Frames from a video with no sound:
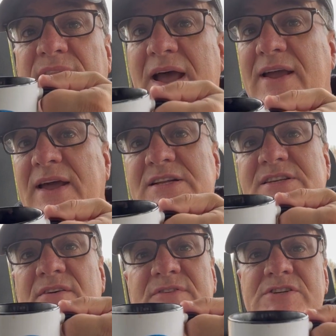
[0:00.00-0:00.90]
and that kind of
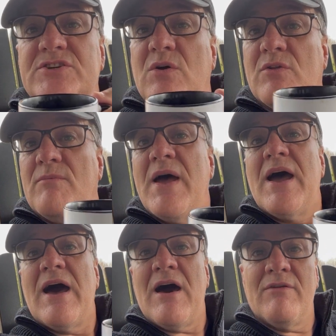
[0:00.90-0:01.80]
stuff and show them
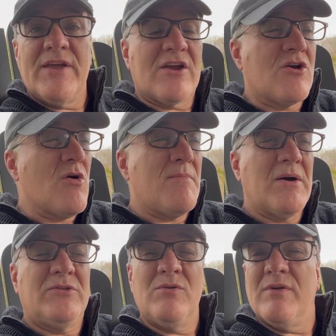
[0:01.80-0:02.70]
how they could go
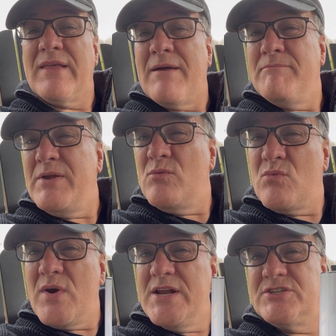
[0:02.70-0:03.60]
about doing that and be
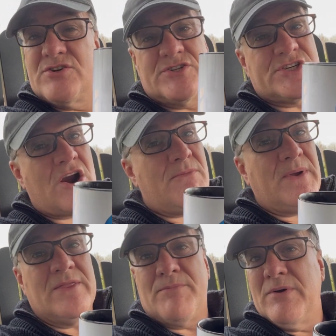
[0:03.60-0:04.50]
razor sharp
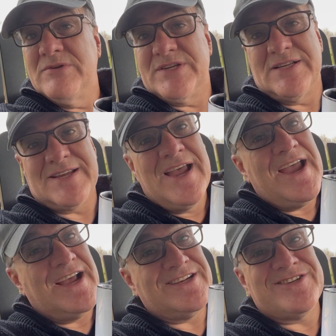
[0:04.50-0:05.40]
in the process.
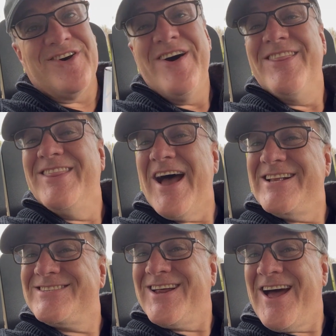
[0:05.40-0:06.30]
And so
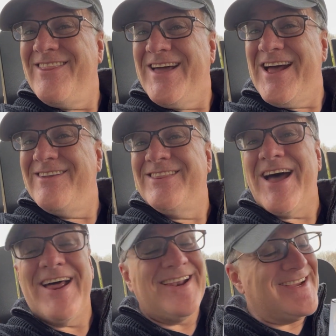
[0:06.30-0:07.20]

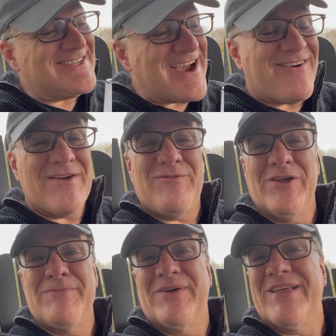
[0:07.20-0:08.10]
that is how I
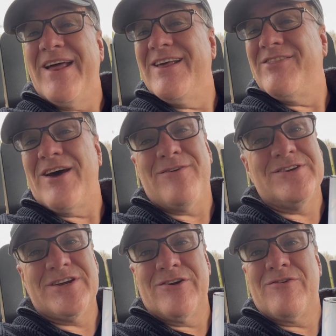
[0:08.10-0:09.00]
feel about that. And I thought it
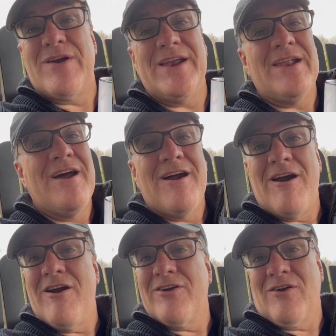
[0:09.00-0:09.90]
was a great
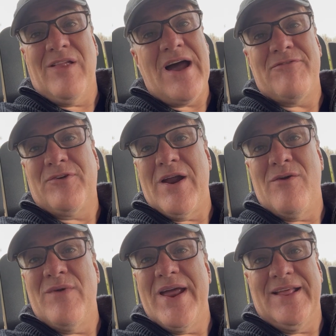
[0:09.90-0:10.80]
article after I
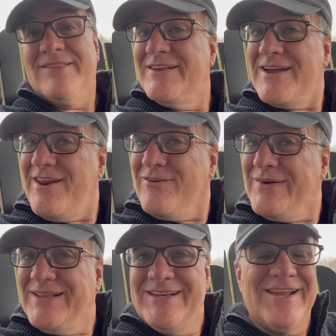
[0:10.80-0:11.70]
read it. And the title
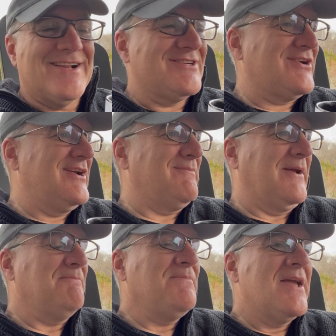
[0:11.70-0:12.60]
really did intrigue
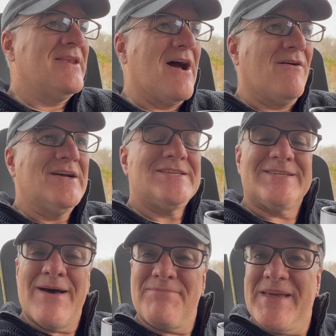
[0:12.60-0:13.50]
me. Now,
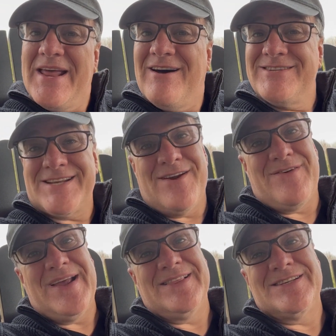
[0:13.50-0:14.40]
something else I
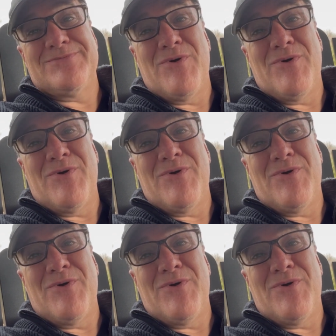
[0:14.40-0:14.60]
read this